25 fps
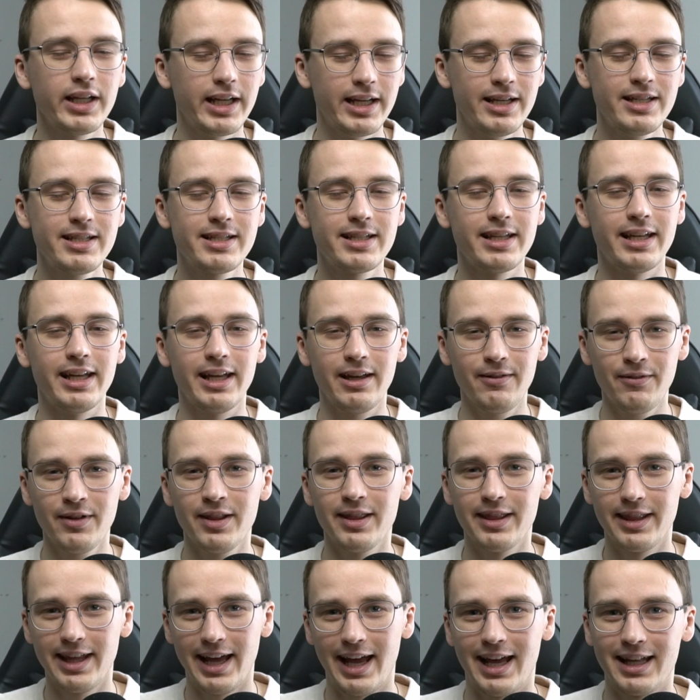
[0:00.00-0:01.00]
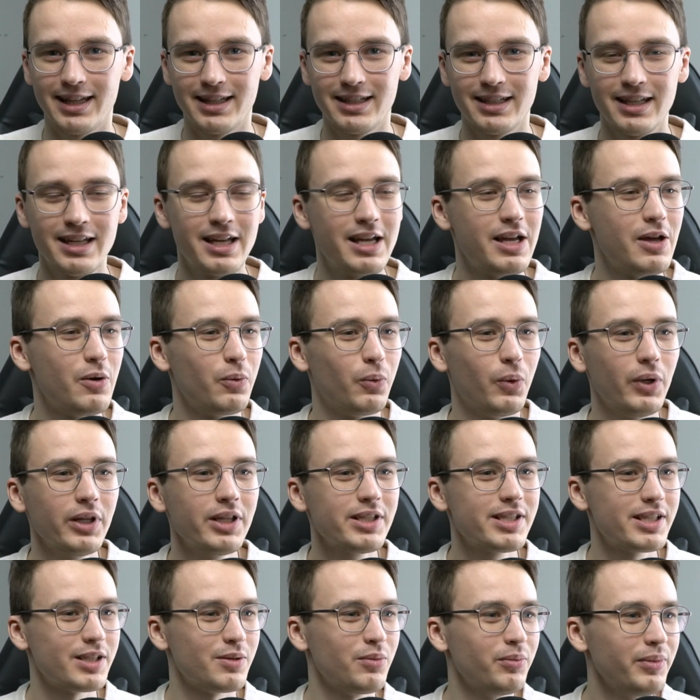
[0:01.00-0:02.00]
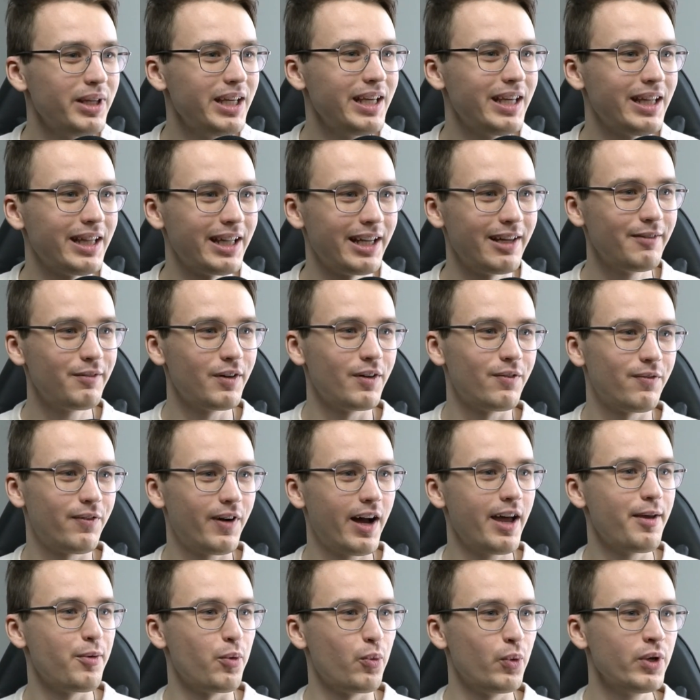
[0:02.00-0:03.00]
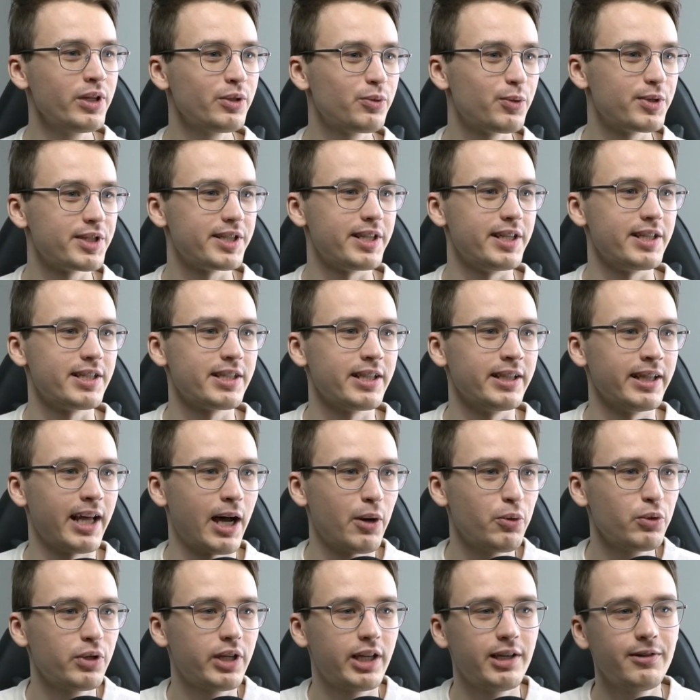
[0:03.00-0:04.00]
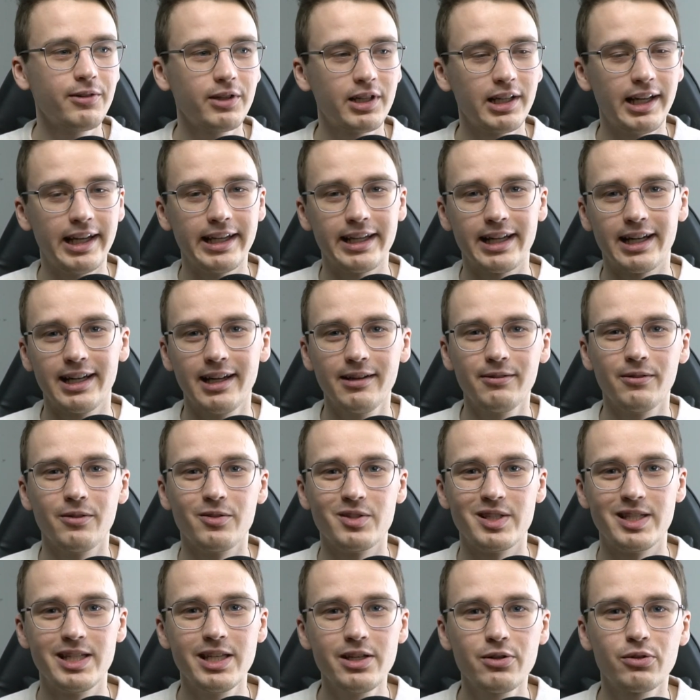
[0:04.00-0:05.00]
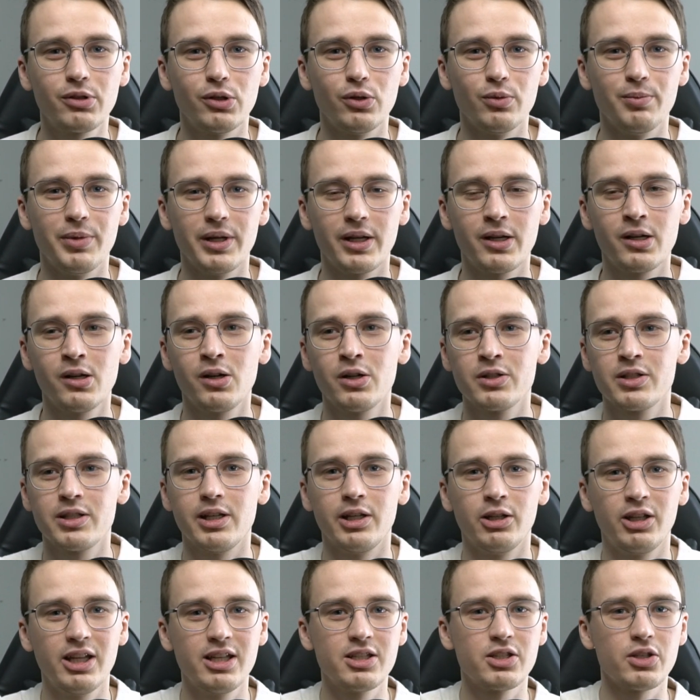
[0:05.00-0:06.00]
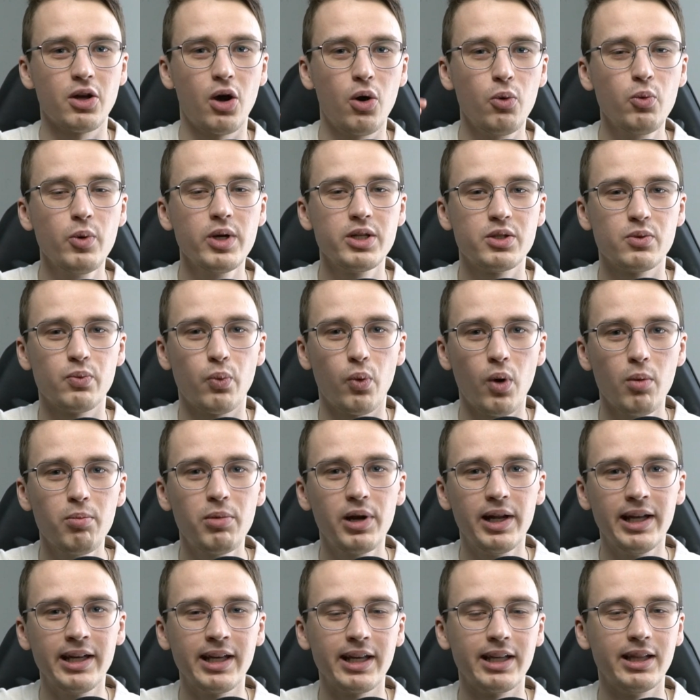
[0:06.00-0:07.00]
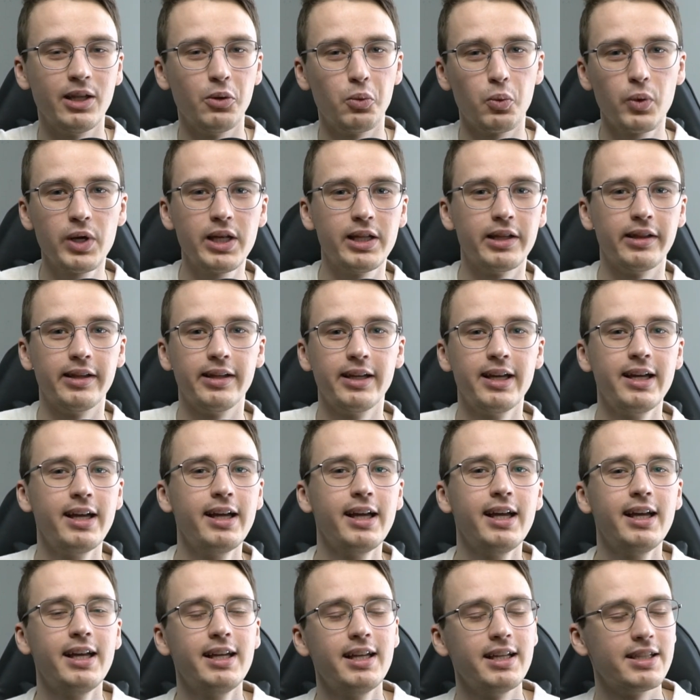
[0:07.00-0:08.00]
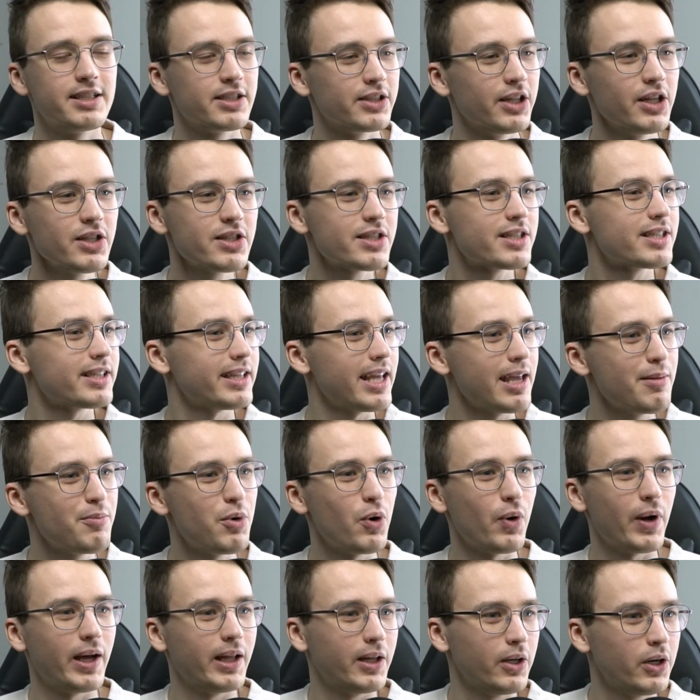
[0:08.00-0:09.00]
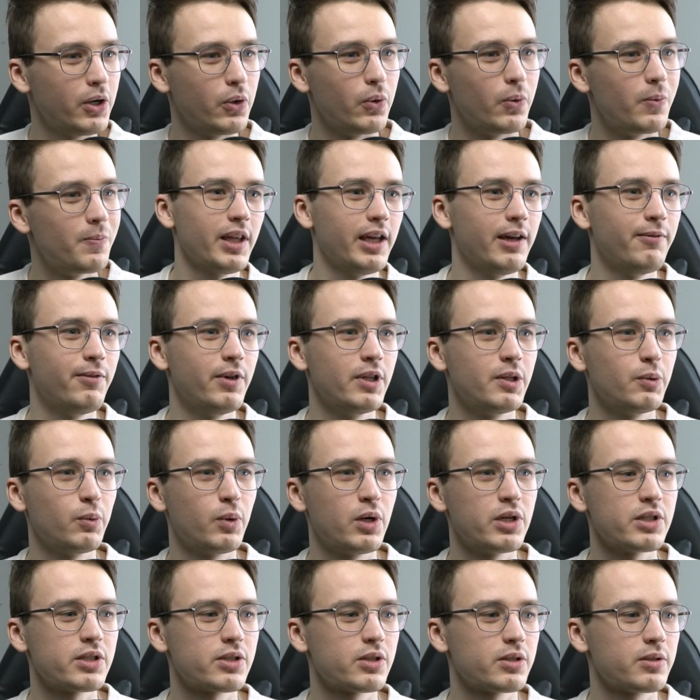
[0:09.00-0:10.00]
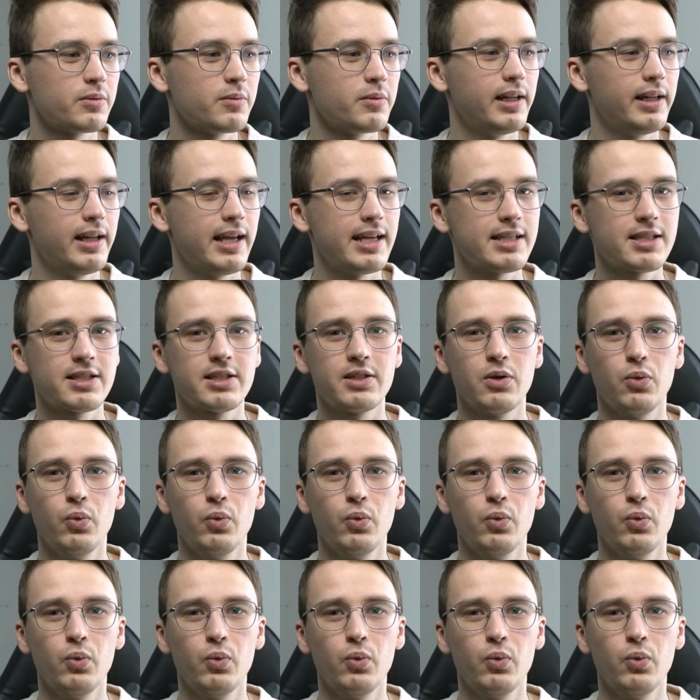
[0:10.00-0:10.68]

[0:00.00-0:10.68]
is even that? What does it mean, level 5 wind resistant? I would give it like a level 0 because it is always wobbling in the wind. It's not stable at all. If it was less